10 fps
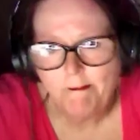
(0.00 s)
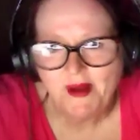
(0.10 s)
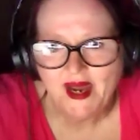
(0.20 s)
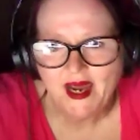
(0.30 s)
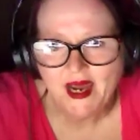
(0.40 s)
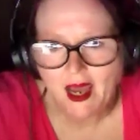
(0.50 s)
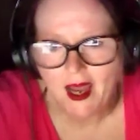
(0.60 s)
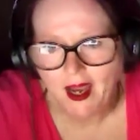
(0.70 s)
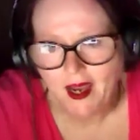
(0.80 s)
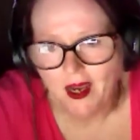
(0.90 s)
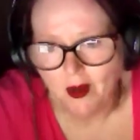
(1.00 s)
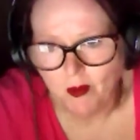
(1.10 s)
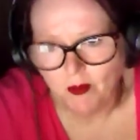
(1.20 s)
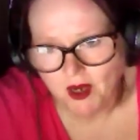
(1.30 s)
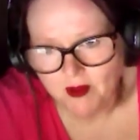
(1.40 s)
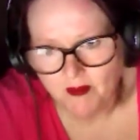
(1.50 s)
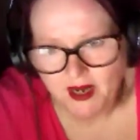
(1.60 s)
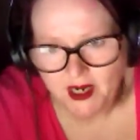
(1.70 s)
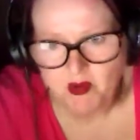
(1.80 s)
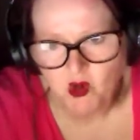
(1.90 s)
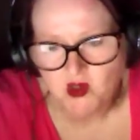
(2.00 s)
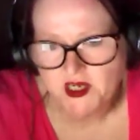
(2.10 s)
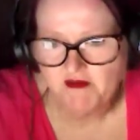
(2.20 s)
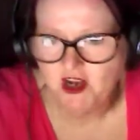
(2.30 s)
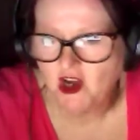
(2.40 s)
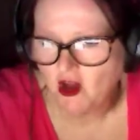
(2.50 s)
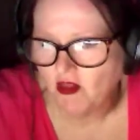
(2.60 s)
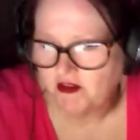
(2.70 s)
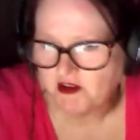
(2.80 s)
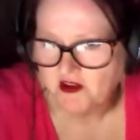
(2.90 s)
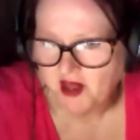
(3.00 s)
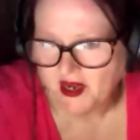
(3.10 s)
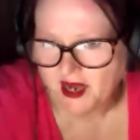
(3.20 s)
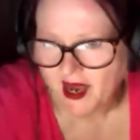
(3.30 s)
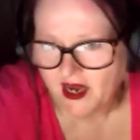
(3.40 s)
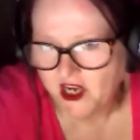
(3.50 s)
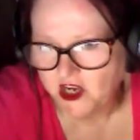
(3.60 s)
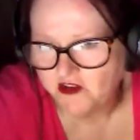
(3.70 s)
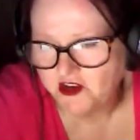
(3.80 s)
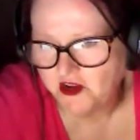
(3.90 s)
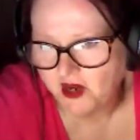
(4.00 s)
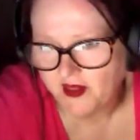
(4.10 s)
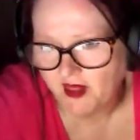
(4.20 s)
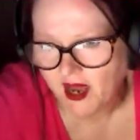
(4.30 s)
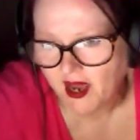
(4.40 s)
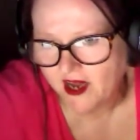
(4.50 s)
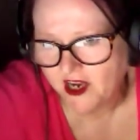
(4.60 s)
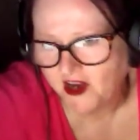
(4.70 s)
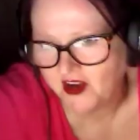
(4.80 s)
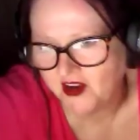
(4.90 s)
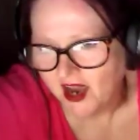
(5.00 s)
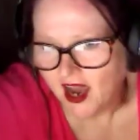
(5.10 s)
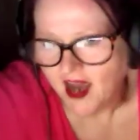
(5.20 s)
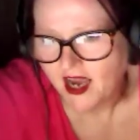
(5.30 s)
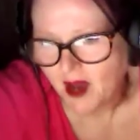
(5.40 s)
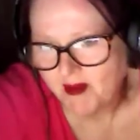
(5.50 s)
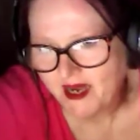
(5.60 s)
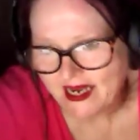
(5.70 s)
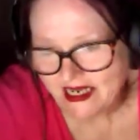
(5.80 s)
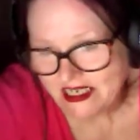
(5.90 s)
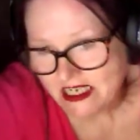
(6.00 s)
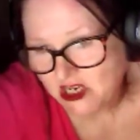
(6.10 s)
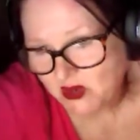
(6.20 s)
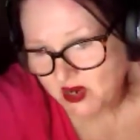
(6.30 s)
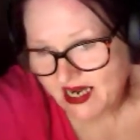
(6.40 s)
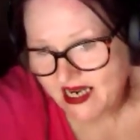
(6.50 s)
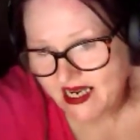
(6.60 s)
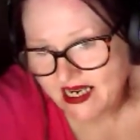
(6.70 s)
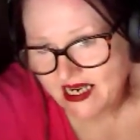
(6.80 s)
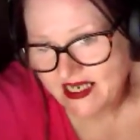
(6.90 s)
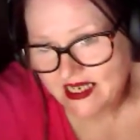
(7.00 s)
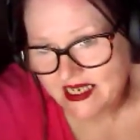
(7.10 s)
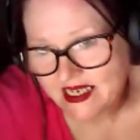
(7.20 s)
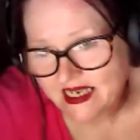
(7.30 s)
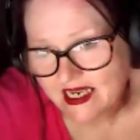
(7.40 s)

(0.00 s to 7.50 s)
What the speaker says: big M, menopause. Have you gone through that yet? Are you doing that? Are you coming into it?